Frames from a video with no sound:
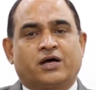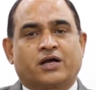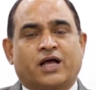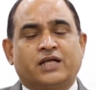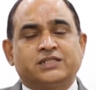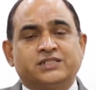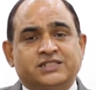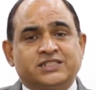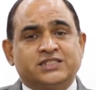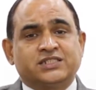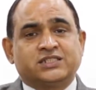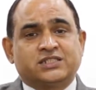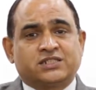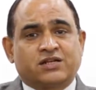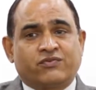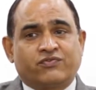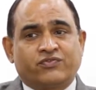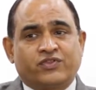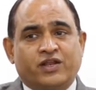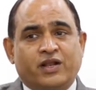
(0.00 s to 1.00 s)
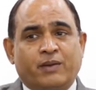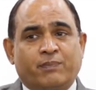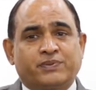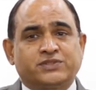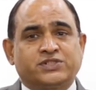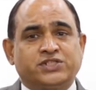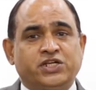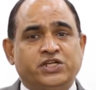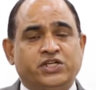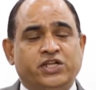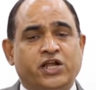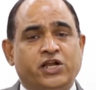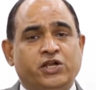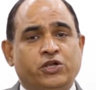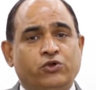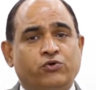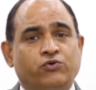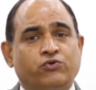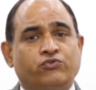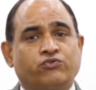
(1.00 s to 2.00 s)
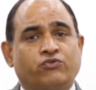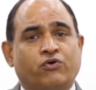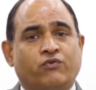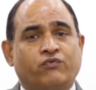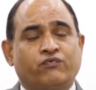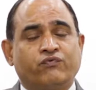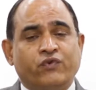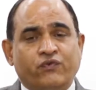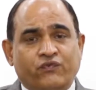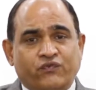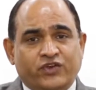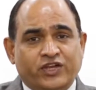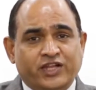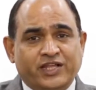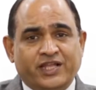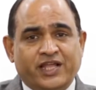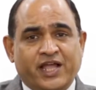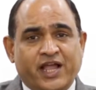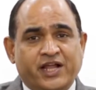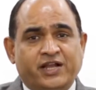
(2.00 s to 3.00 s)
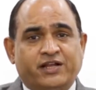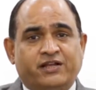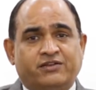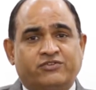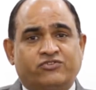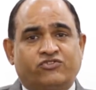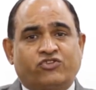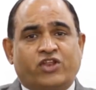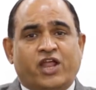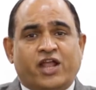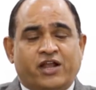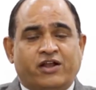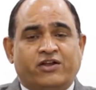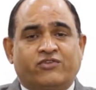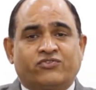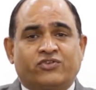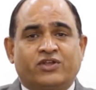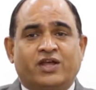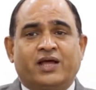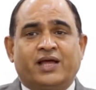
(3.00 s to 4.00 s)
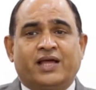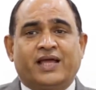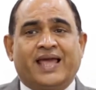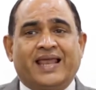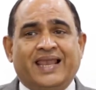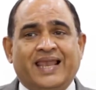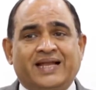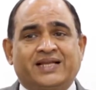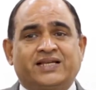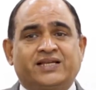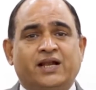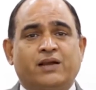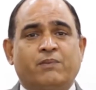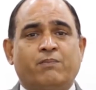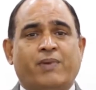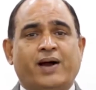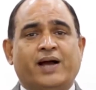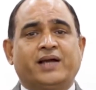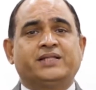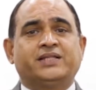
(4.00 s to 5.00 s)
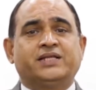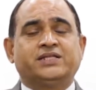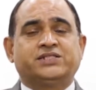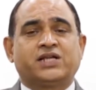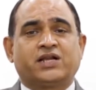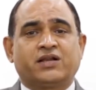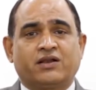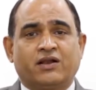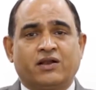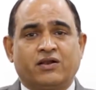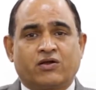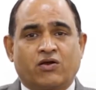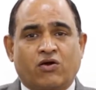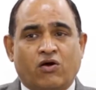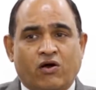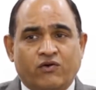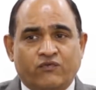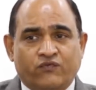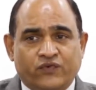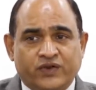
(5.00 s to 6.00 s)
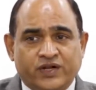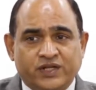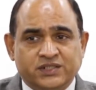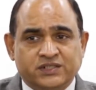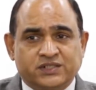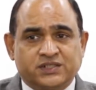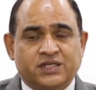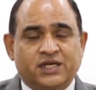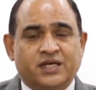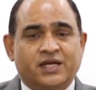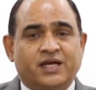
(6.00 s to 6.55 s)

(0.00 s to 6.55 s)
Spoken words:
consists of the representatives of 58 states elected by the general conference.